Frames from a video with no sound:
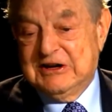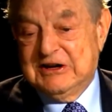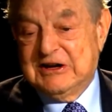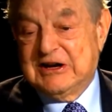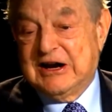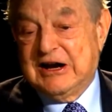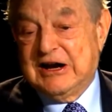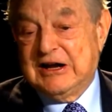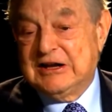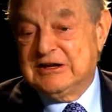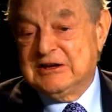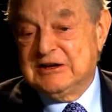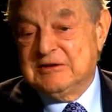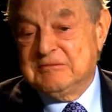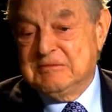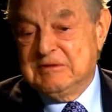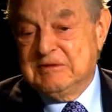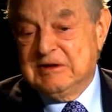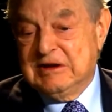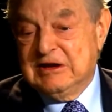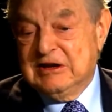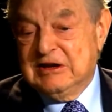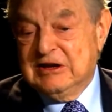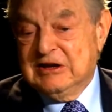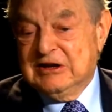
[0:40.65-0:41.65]
guided
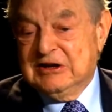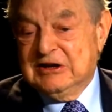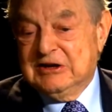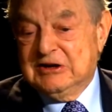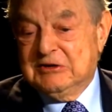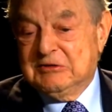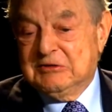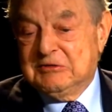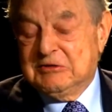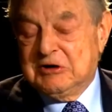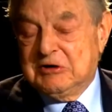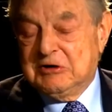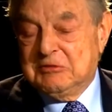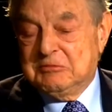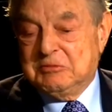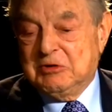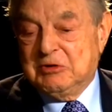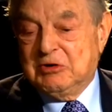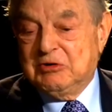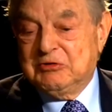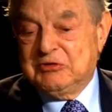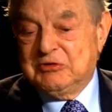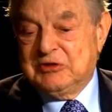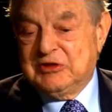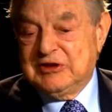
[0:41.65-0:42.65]
me
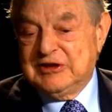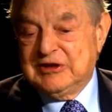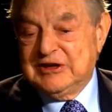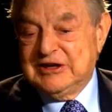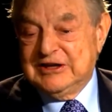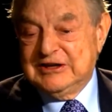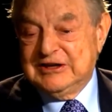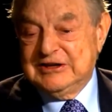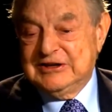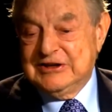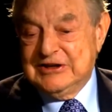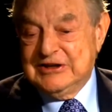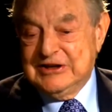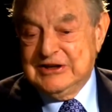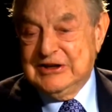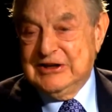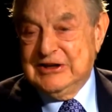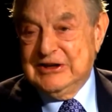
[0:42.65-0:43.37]
both in